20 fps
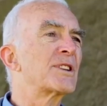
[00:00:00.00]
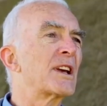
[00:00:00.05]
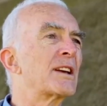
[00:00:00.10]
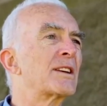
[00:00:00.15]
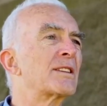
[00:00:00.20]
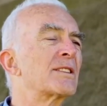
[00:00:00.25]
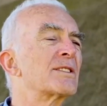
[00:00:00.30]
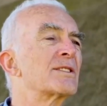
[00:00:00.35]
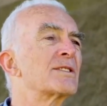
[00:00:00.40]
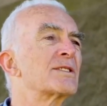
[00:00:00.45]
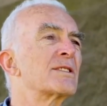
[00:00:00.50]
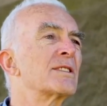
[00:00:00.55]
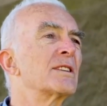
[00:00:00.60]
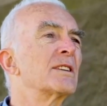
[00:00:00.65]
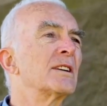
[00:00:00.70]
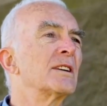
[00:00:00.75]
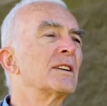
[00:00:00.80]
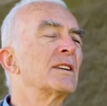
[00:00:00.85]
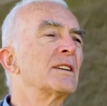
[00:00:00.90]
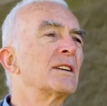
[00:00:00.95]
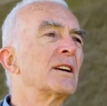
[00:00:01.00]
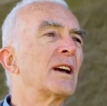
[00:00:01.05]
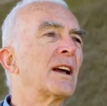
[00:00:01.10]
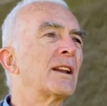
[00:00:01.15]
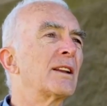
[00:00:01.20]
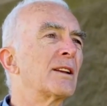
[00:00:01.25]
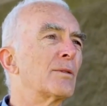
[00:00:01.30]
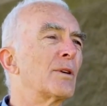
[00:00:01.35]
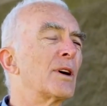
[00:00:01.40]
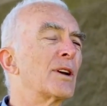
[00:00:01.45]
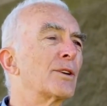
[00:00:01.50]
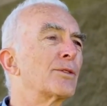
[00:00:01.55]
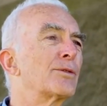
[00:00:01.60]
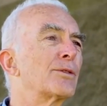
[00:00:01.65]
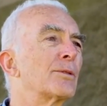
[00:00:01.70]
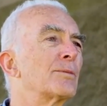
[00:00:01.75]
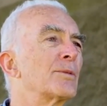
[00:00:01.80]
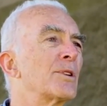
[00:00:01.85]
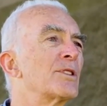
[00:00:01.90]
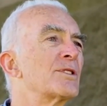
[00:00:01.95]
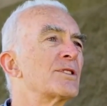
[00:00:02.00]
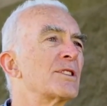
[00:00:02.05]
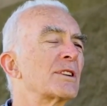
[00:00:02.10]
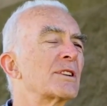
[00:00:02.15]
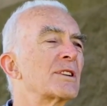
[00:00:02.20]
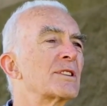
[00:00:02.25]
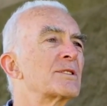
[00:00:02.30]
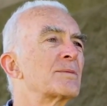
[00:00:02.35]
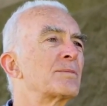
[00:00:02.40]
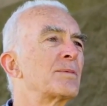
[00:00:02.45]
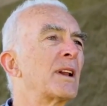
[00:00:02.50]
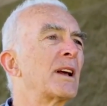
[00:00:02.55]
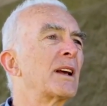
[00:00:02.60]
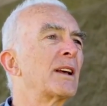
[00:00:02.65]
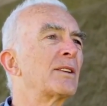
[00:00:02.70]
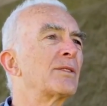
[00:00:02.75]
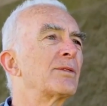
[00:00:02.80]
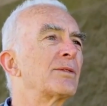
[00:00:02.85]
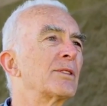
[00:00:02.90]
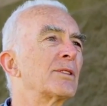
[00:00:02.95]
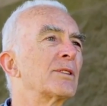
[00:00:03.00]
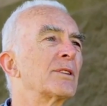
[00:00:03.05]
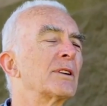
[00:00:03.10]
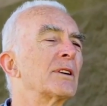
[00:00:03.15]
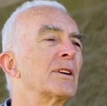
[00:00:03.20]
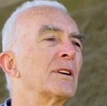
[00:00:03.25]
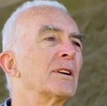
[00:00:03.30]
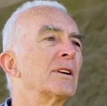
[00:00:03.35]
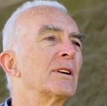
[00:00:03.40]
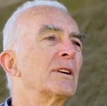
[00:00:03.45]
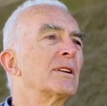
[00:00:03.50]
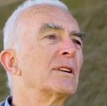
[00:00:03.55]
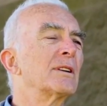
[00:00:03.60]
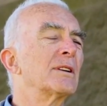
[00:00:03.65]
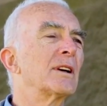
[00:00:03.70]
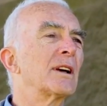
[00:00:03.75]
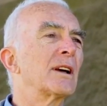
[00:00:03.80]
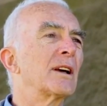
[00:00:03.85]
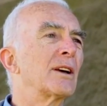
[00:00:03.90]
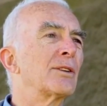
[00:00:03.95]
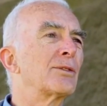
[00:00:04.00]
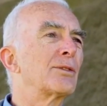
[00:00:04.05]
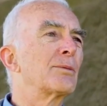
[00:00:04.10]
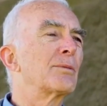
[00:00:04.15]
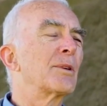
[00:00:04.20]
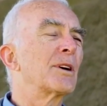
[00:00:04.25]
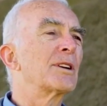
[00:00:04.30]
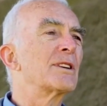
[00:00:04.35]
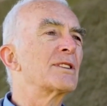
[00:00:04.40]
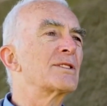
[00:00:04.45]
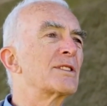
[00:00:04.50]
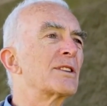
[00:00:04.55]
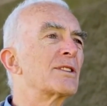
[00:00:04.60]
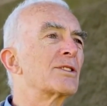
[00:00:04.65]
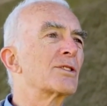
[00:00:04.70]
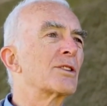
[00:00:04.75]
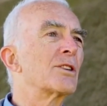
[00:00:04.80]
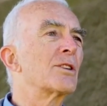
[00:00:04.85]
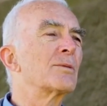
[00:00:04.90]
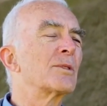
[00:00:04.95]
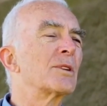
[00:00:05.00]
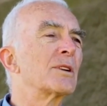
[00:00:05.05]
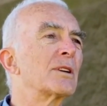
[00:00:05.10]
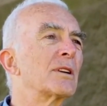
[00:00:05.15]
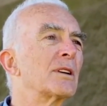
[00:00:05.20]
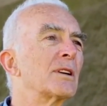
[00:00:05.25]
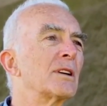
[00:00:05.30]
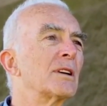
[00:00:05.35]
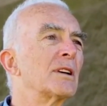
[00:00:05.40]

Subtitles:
presenters, and the wonderful music that's played for everybody's enjoyment.